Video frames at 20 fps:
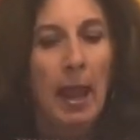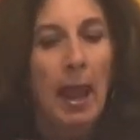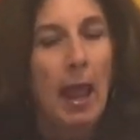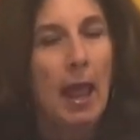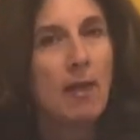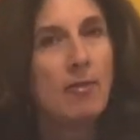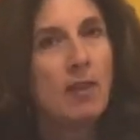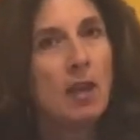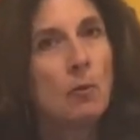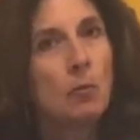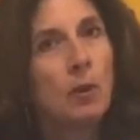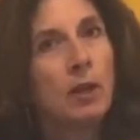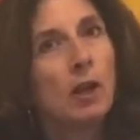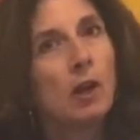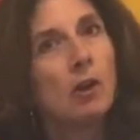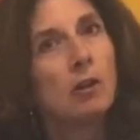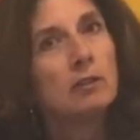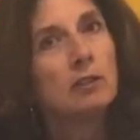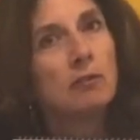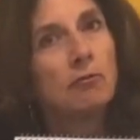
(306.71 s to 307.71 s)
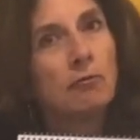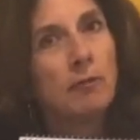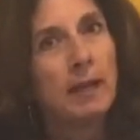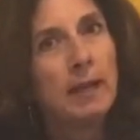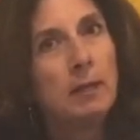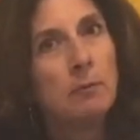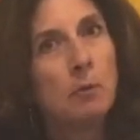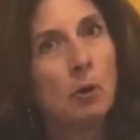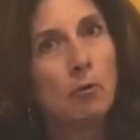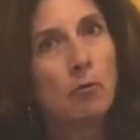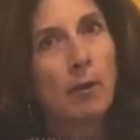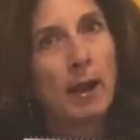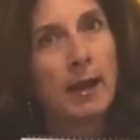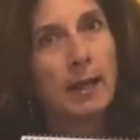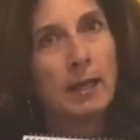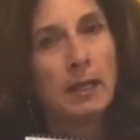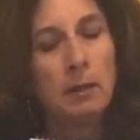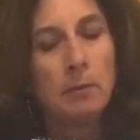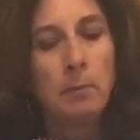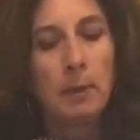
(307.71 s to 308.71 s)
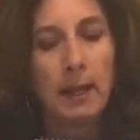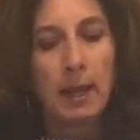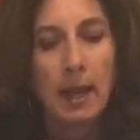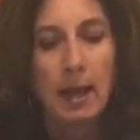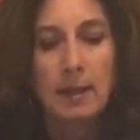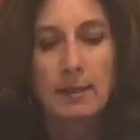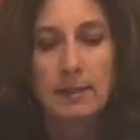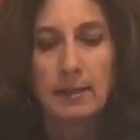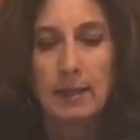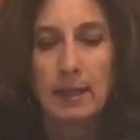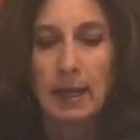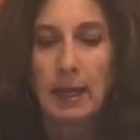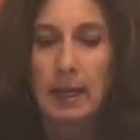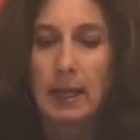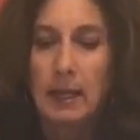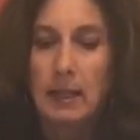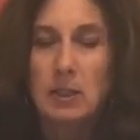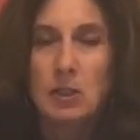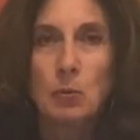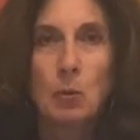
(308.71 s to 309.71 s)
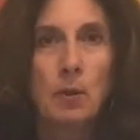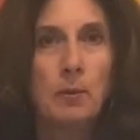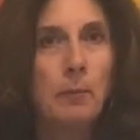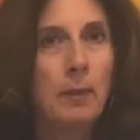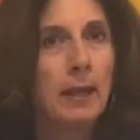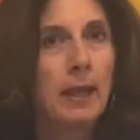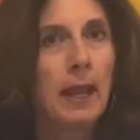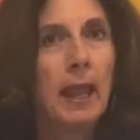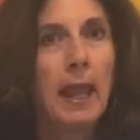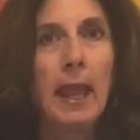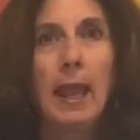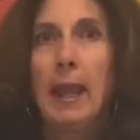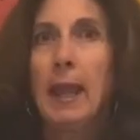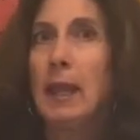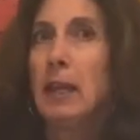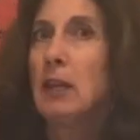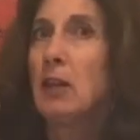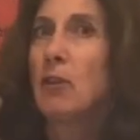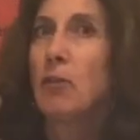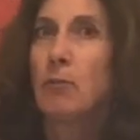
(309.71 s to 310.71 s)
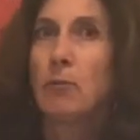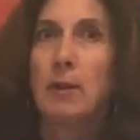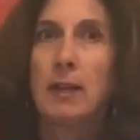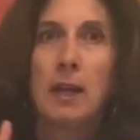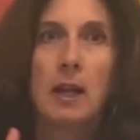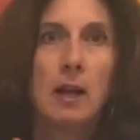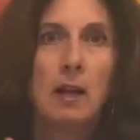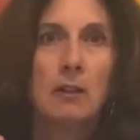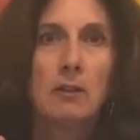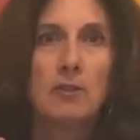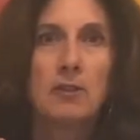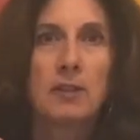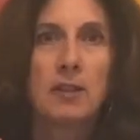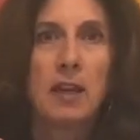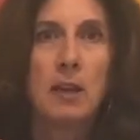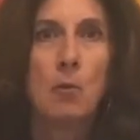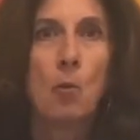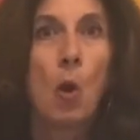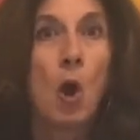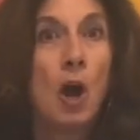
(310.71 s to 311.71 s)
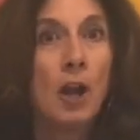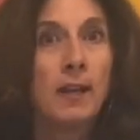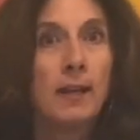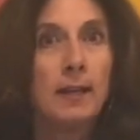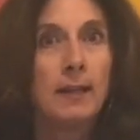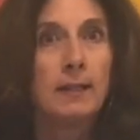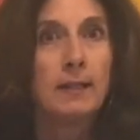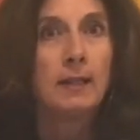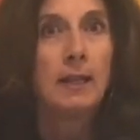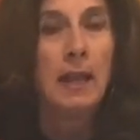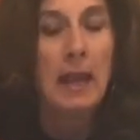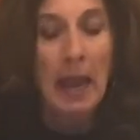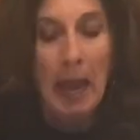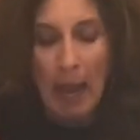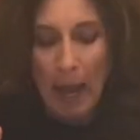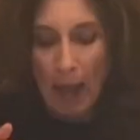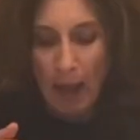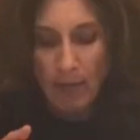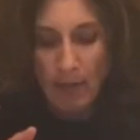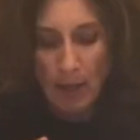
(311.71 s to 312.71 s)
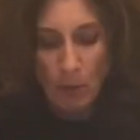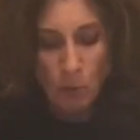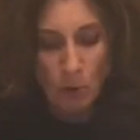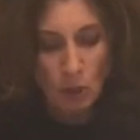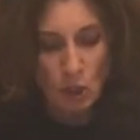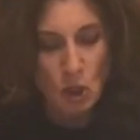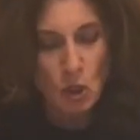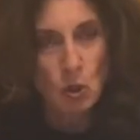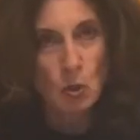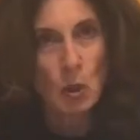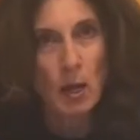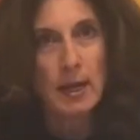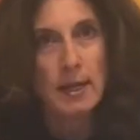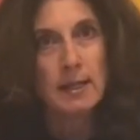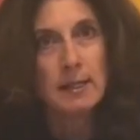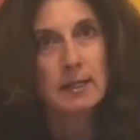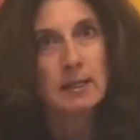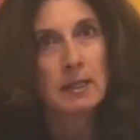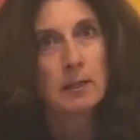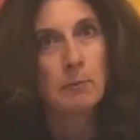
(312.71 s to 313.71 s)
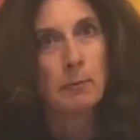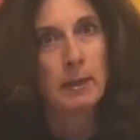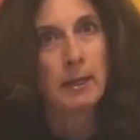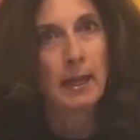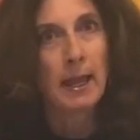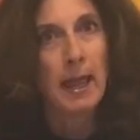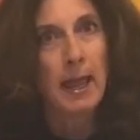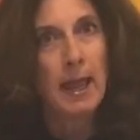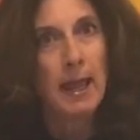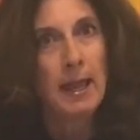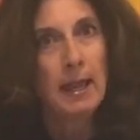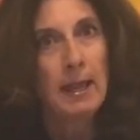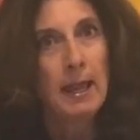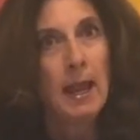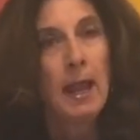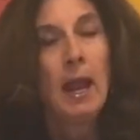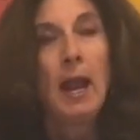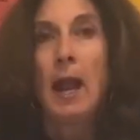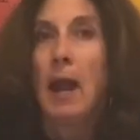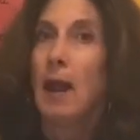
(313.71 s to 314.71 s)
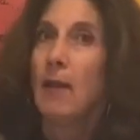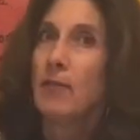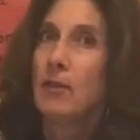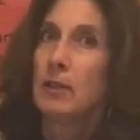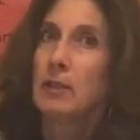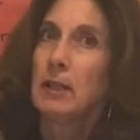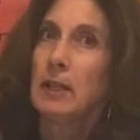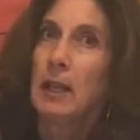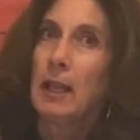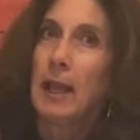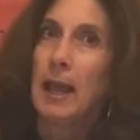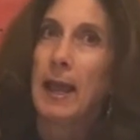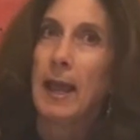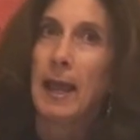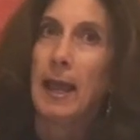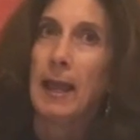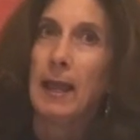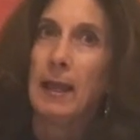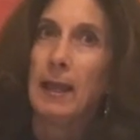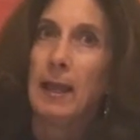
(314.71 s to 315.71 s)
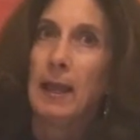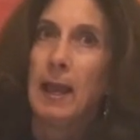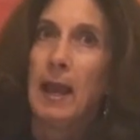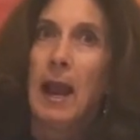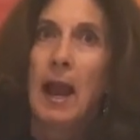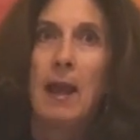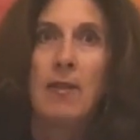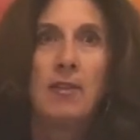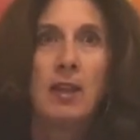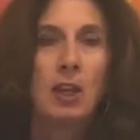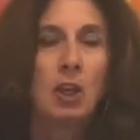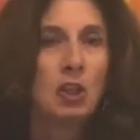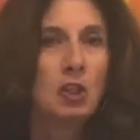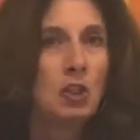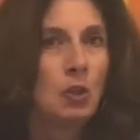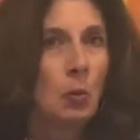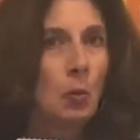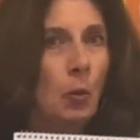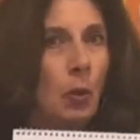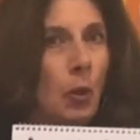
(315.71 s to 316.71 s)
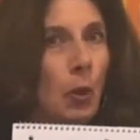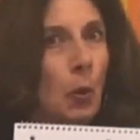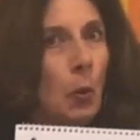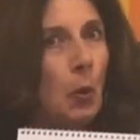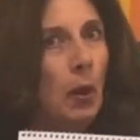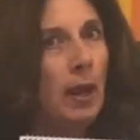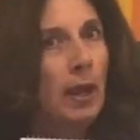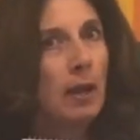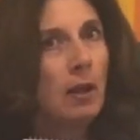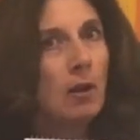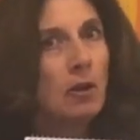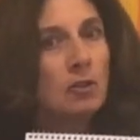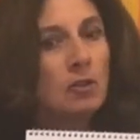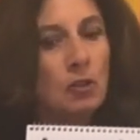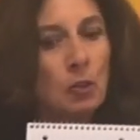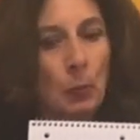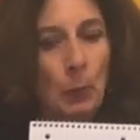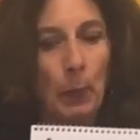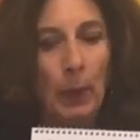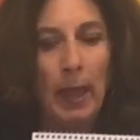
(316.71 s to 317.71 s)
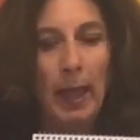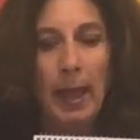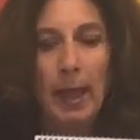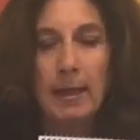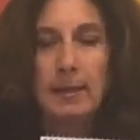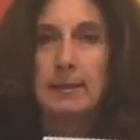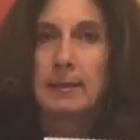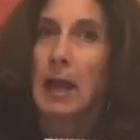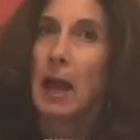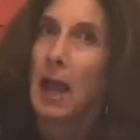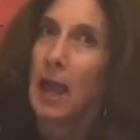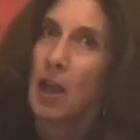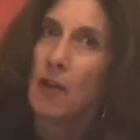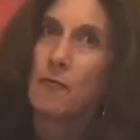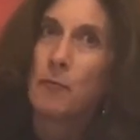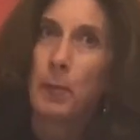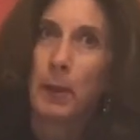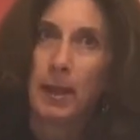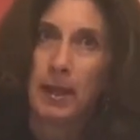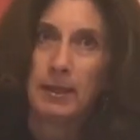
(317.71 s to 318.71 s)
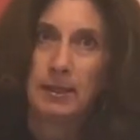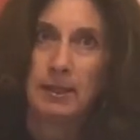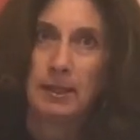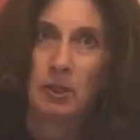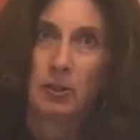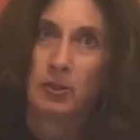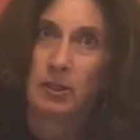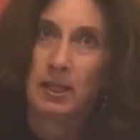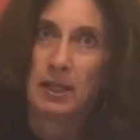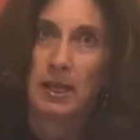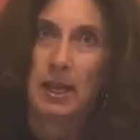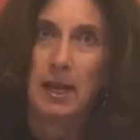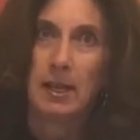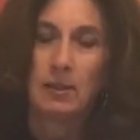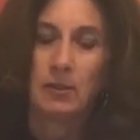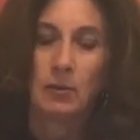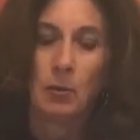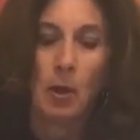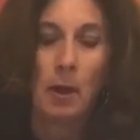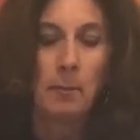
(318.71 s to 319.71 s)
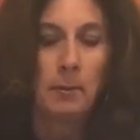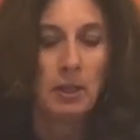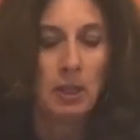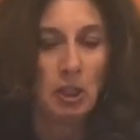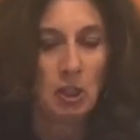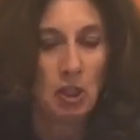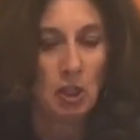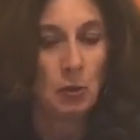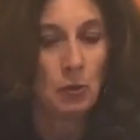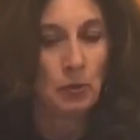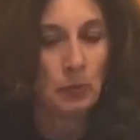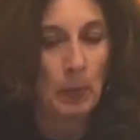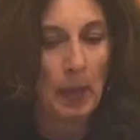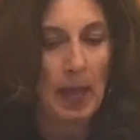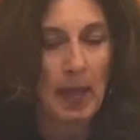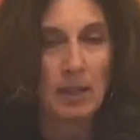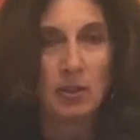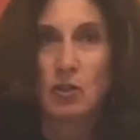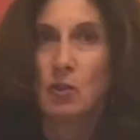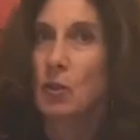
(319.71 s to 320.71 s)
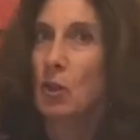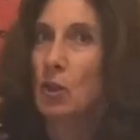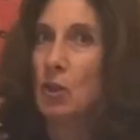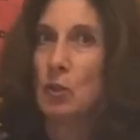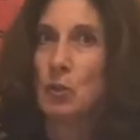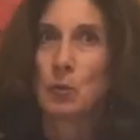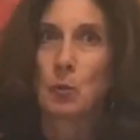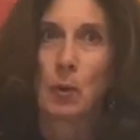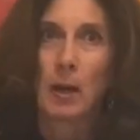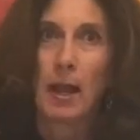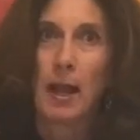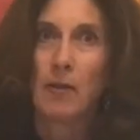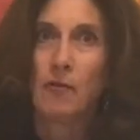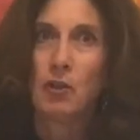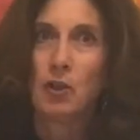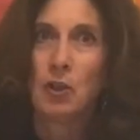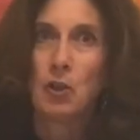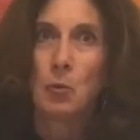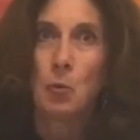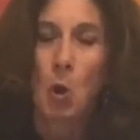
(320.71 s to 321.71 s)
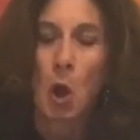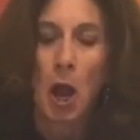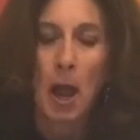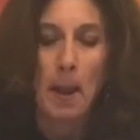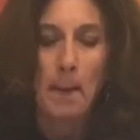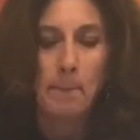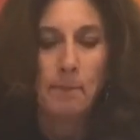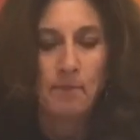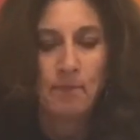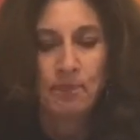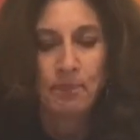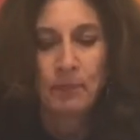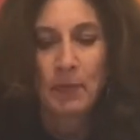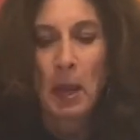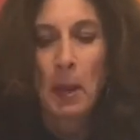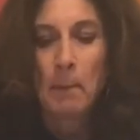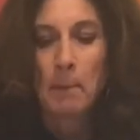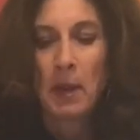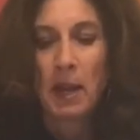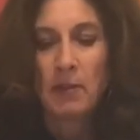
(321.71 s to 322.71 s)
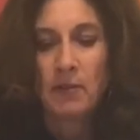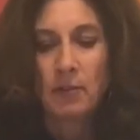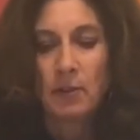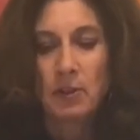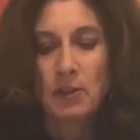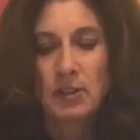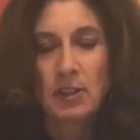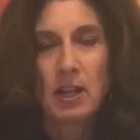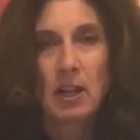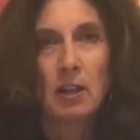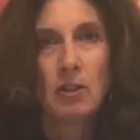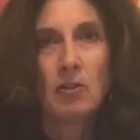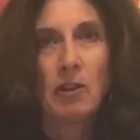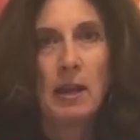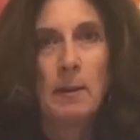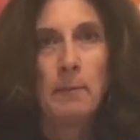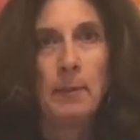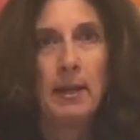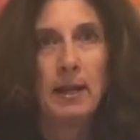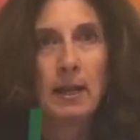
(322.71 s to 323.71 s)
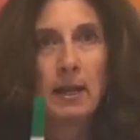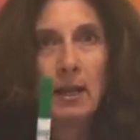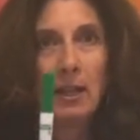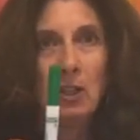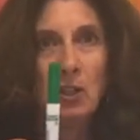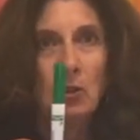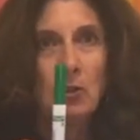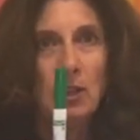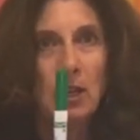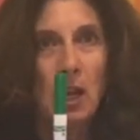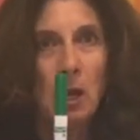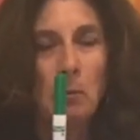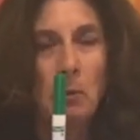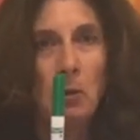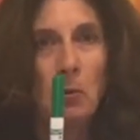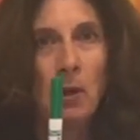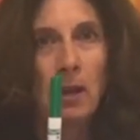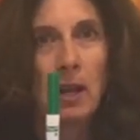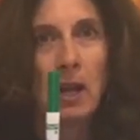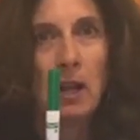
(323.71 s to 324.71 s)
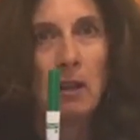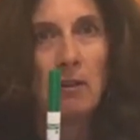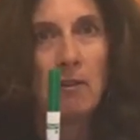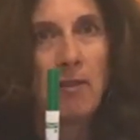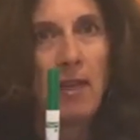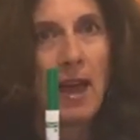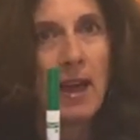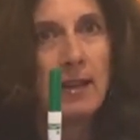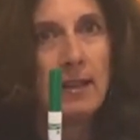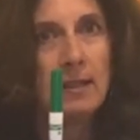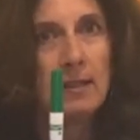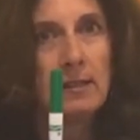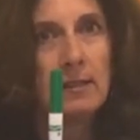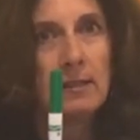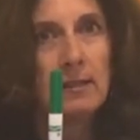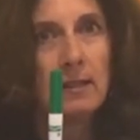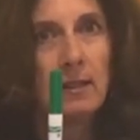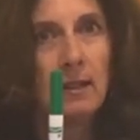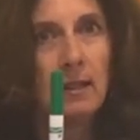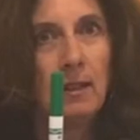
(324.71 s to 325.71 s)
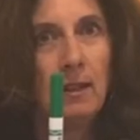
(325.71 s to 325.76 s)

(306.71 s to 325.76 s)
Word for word: And then we called it rainbow writing because the kids would pick any three colors they wanted and they would trace the big A and the little a. And they could do it with crayons or pens. I have pens here today, so I'm gonna use pens. You can use whatever you want. My first color I picked, can you tell me what color that is?